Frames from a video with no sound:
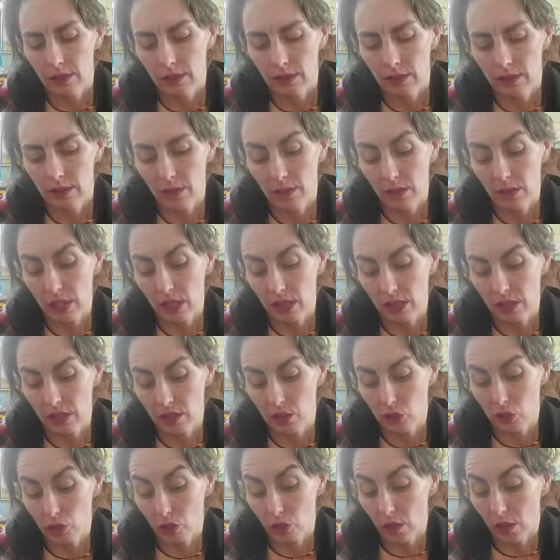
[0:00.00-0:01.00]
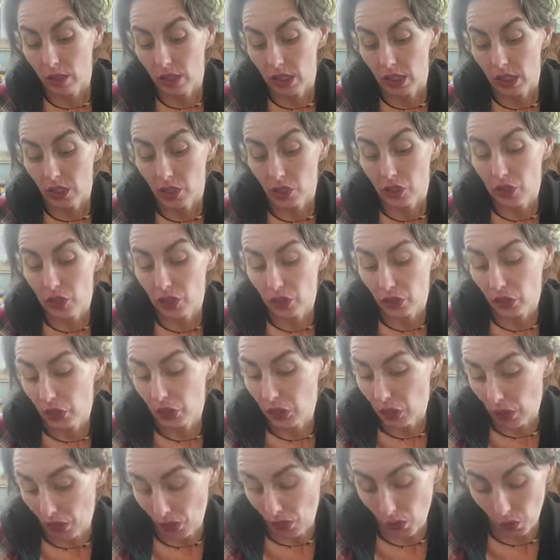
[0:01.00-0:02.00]
something is trying to
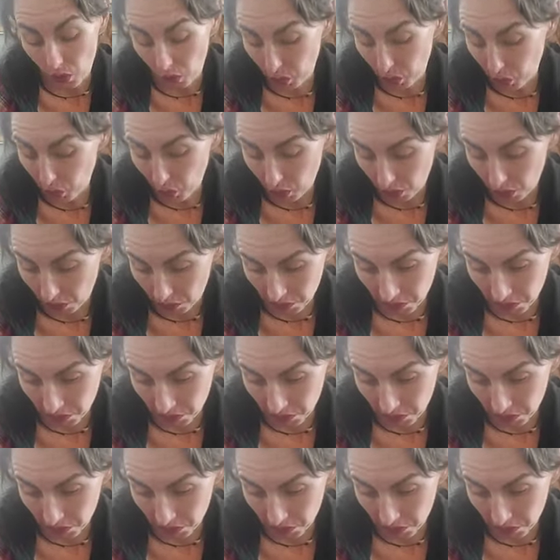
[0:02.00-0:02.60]
go,